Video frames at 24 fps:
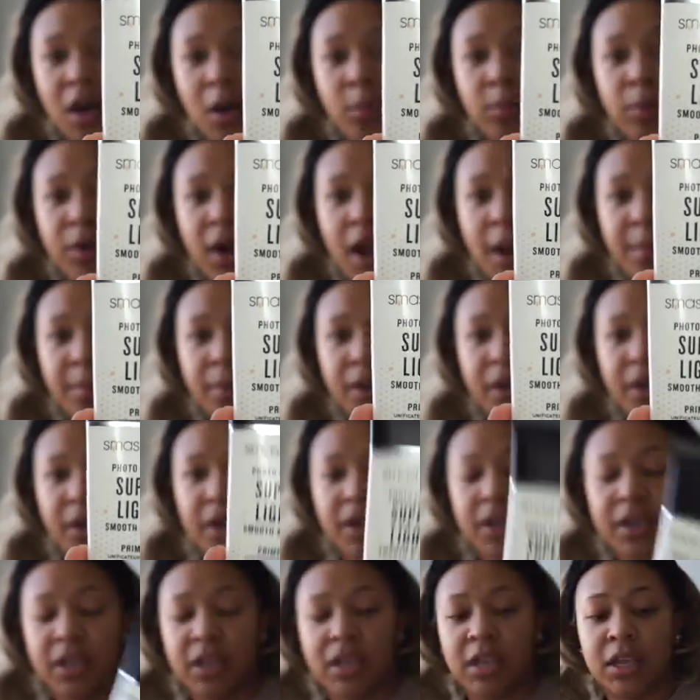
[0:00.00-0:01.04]
primer.
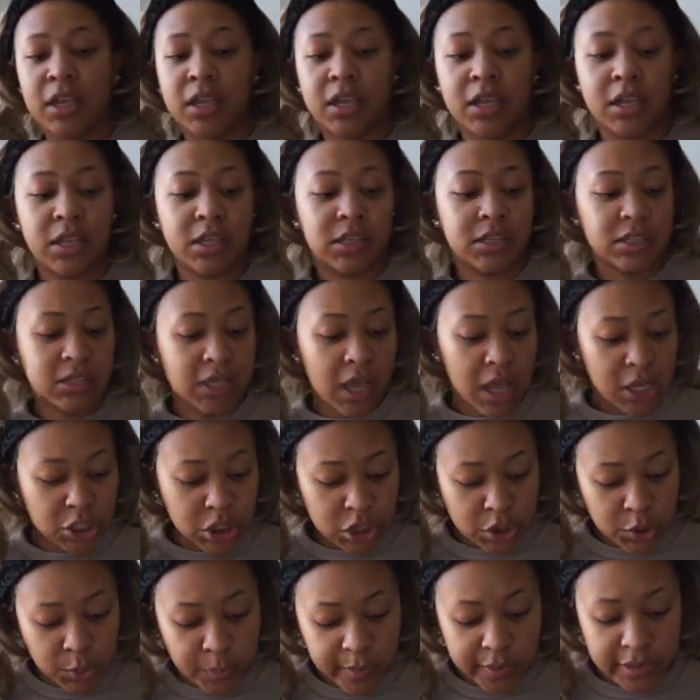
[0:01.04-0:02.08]
It is
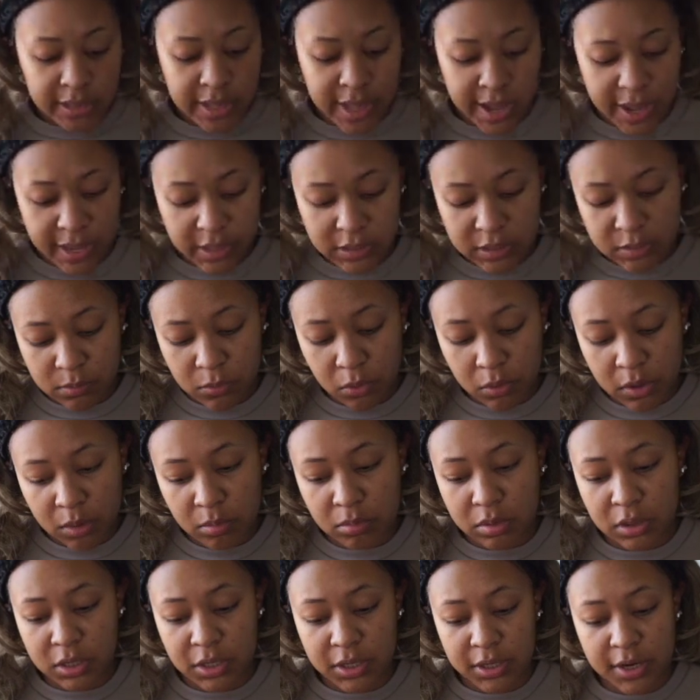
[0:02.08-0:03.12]
super light, smooth and
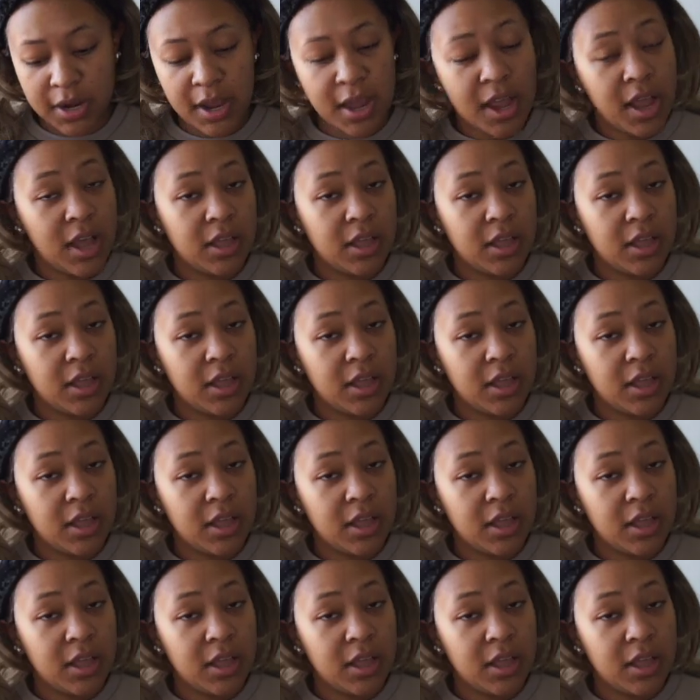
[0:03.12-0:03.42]
blur.